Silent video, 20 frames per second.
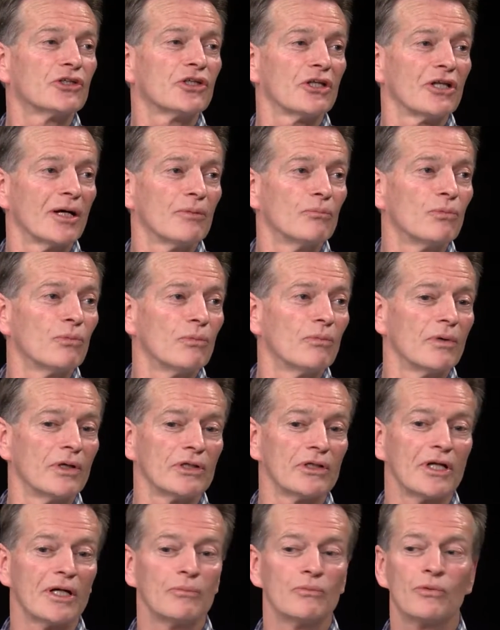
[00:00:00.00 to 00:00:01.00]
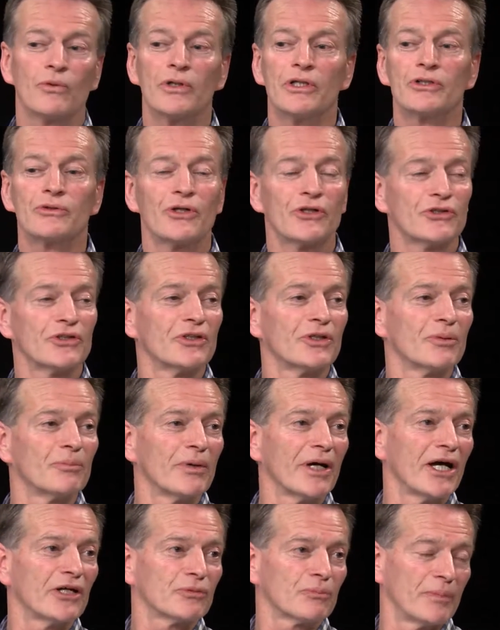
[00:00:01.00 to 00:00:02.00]
It's a lot more interesting than
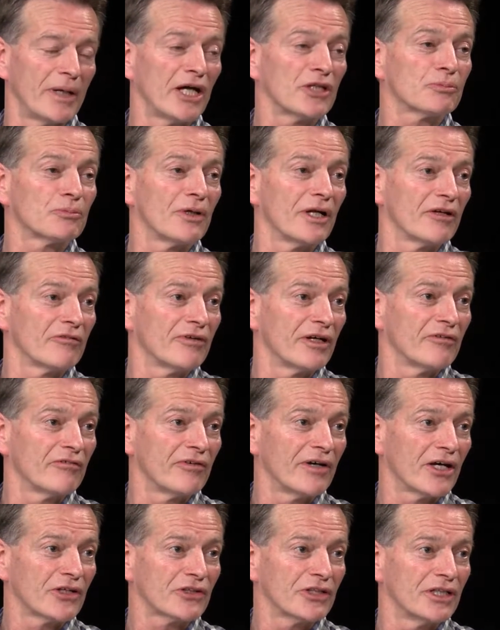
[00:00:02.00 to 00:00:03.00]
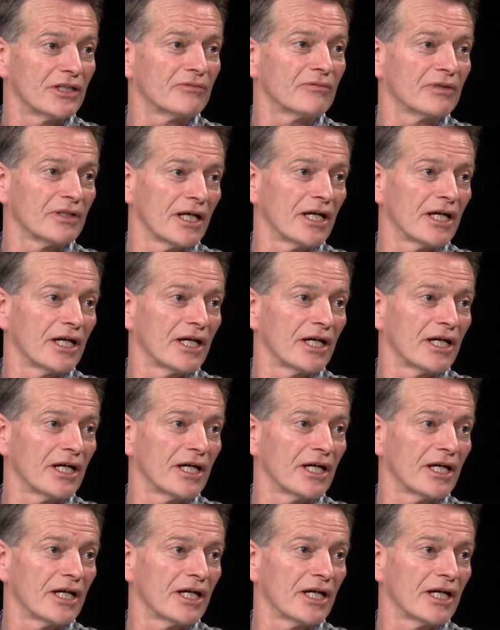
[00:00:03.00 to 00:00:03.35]
basketball. Basketball I find fascinating, but